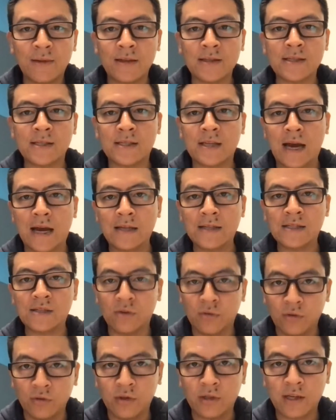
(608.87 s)
and his stats
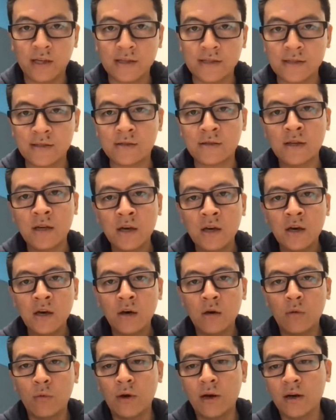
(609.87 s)
don't look as
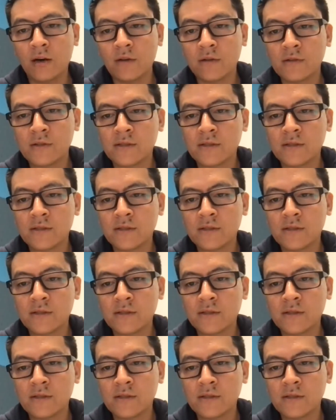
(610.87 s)
well.